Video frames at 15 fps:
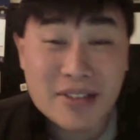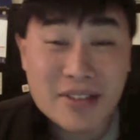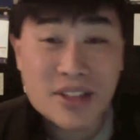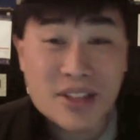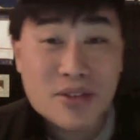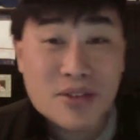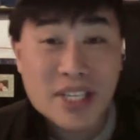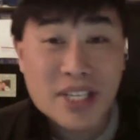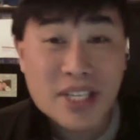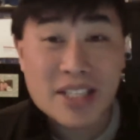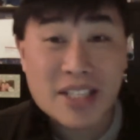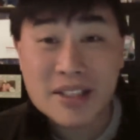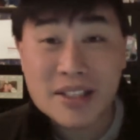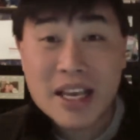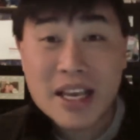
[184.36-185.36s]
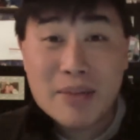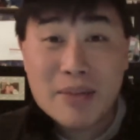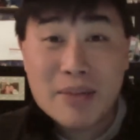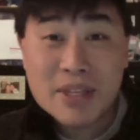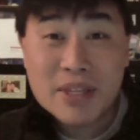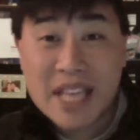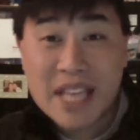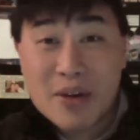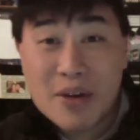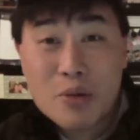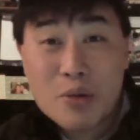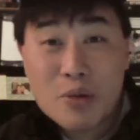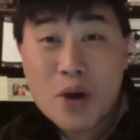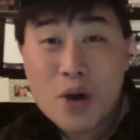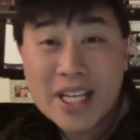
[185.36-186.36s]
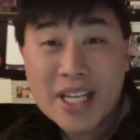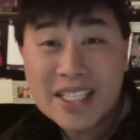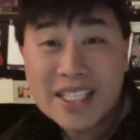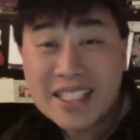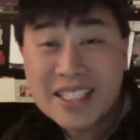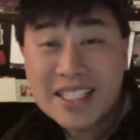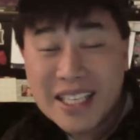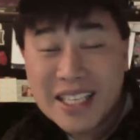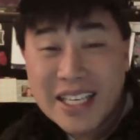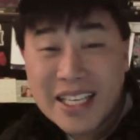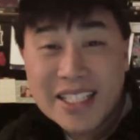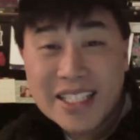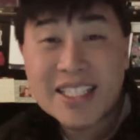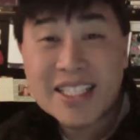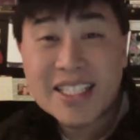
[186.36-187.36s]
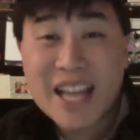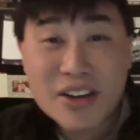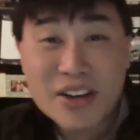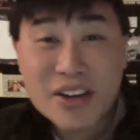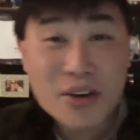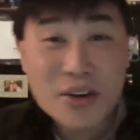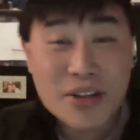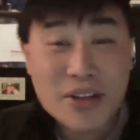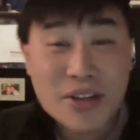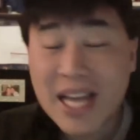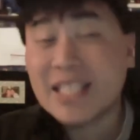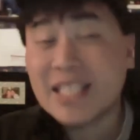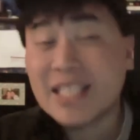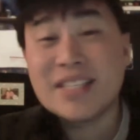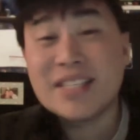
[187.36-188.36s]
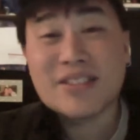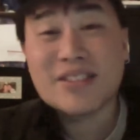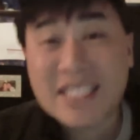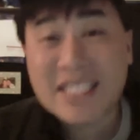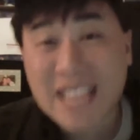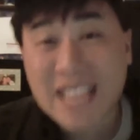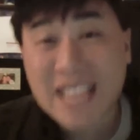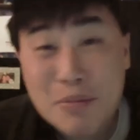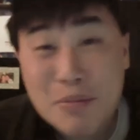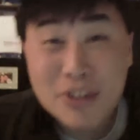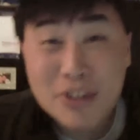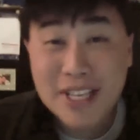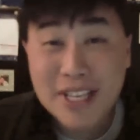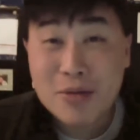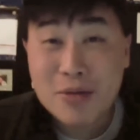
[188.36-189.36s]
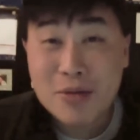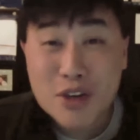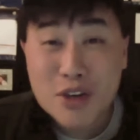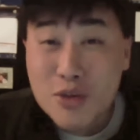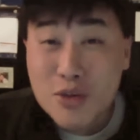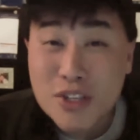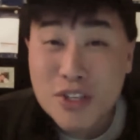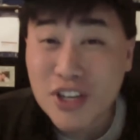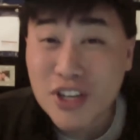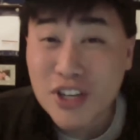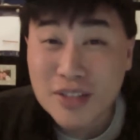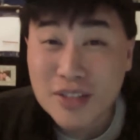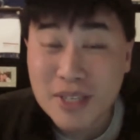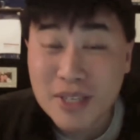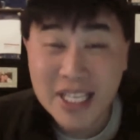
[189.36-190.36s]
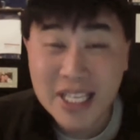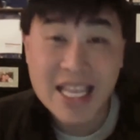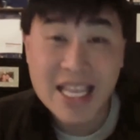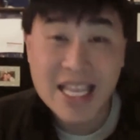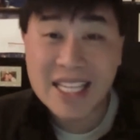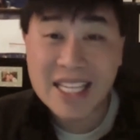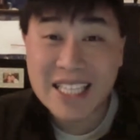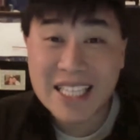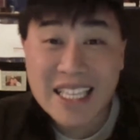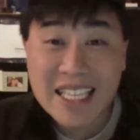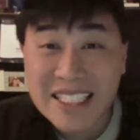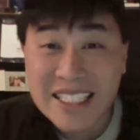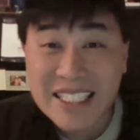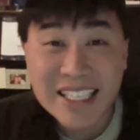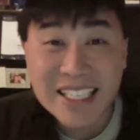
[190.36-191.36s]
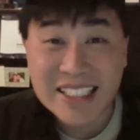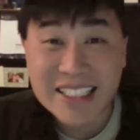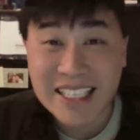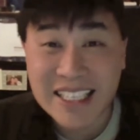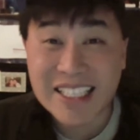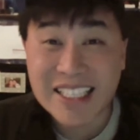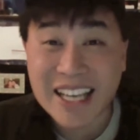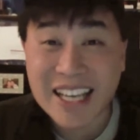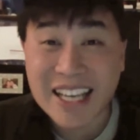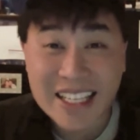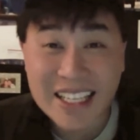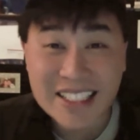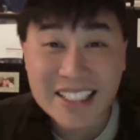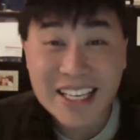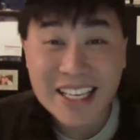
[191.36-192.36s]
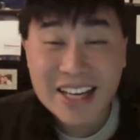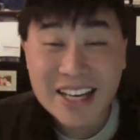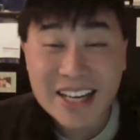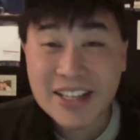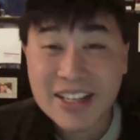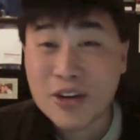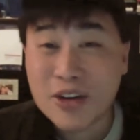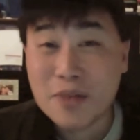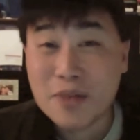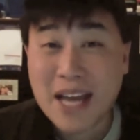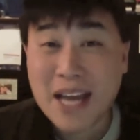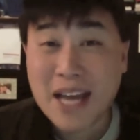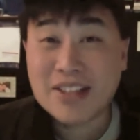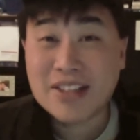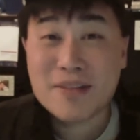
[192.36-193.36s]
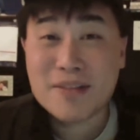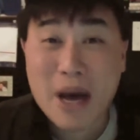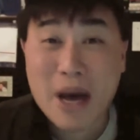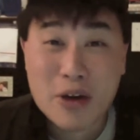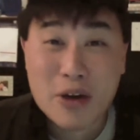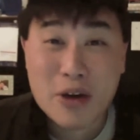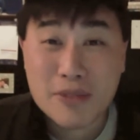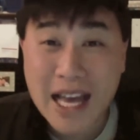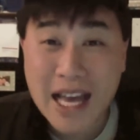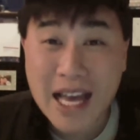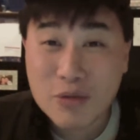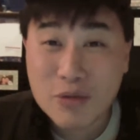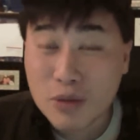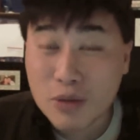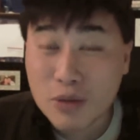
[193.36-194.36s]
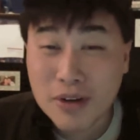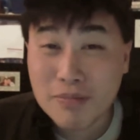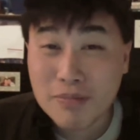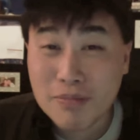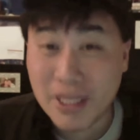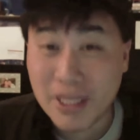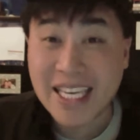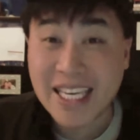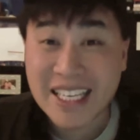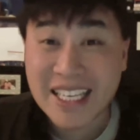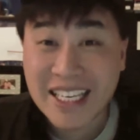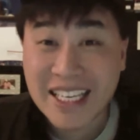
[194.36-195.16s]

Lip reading: of the use cases, but that one scenario or that, you know, that 10% or human judgment and that instinct and gut, right? Going back to the Malcolm Gladwell book, Blink,